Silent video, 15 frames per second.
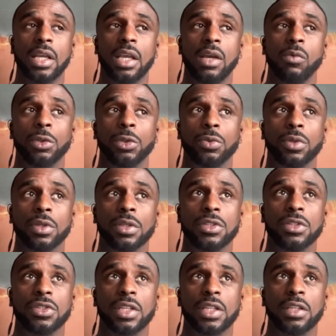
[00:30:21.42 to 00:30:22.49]
which
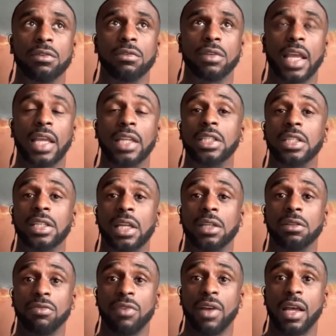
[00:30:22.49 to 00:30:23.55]
was in
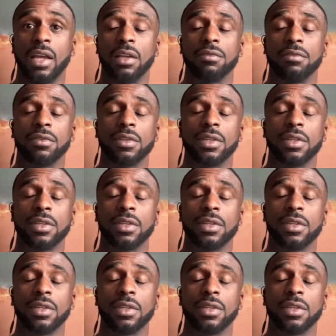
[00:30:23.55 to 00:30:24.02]
1995,